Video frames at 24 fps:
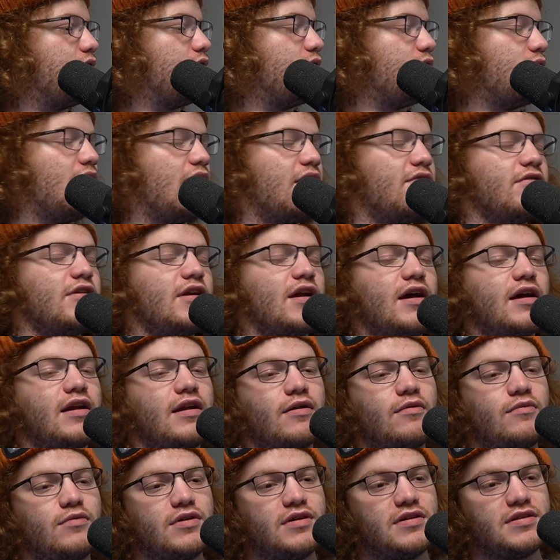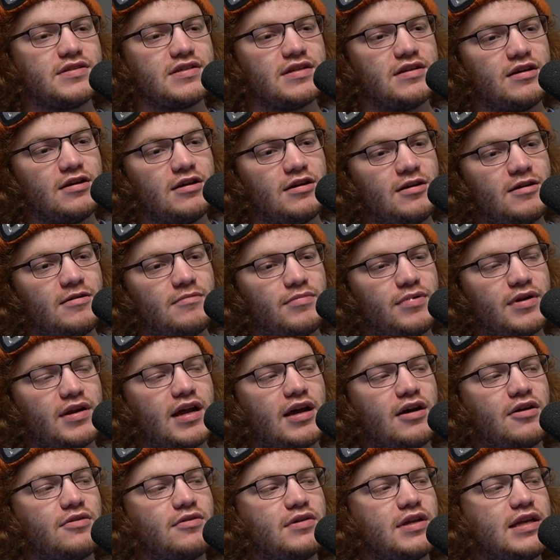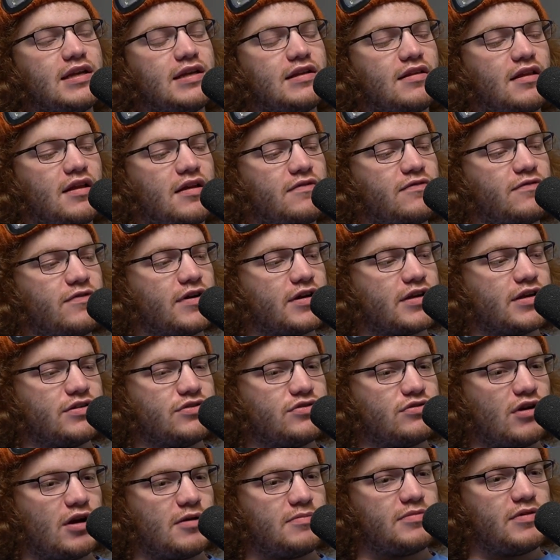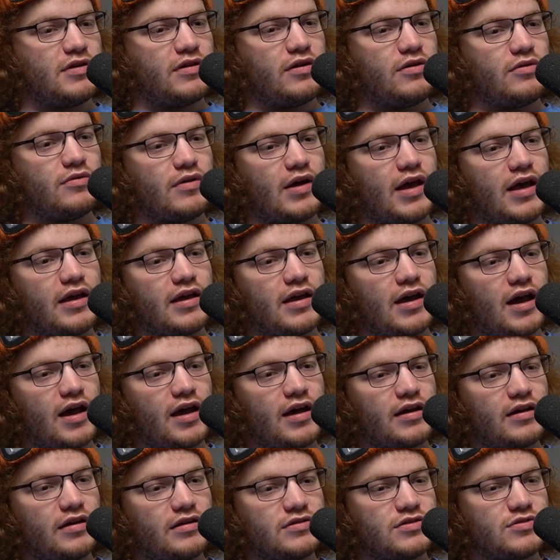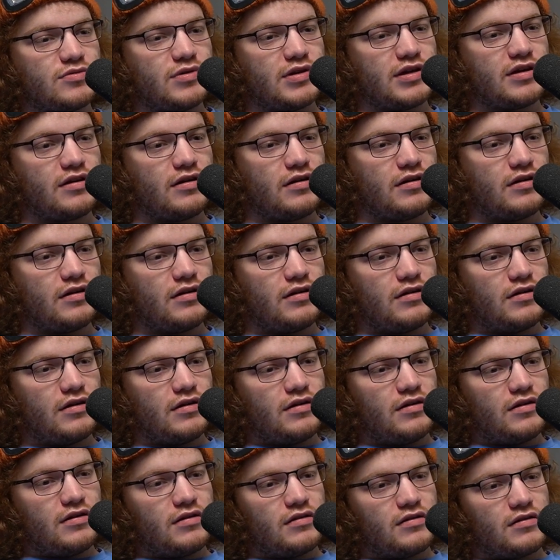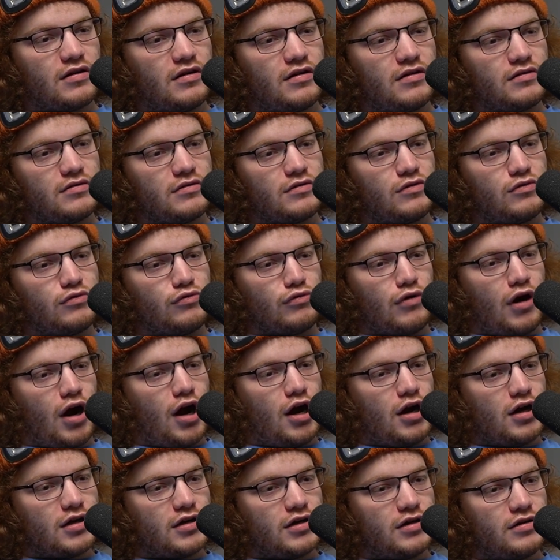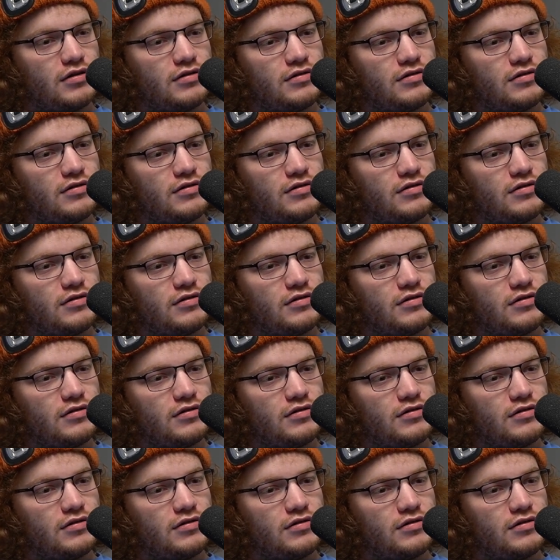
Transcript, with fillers: whatever night it was, but how Elon fucking dropped a new AI on Twitter called Grok.